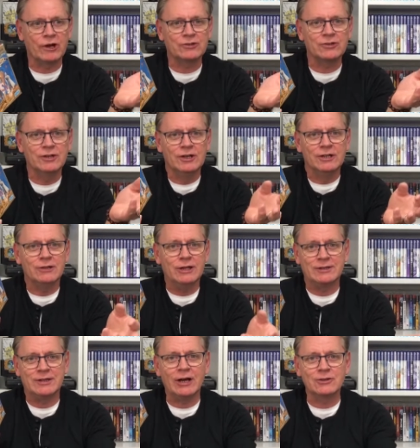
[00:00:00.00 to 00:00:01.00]
rush,
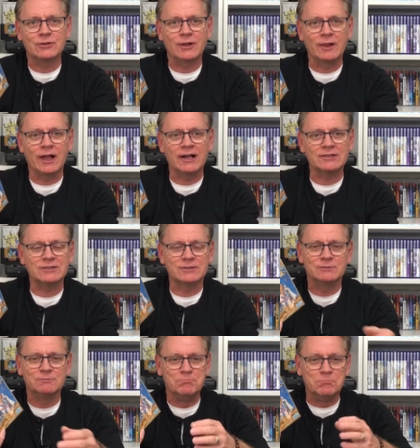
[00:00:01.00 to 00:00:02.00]
like down to the
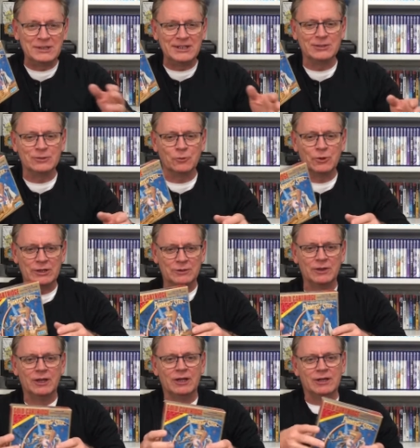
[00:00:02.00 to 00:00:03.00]
last minute
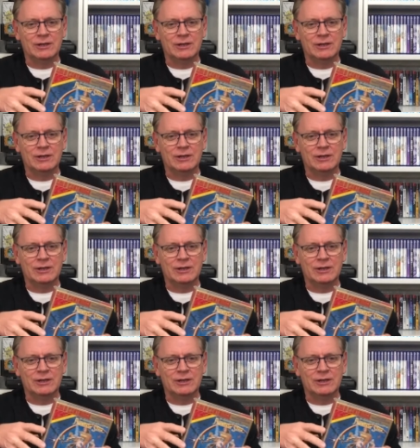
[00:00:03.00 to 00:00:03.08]
when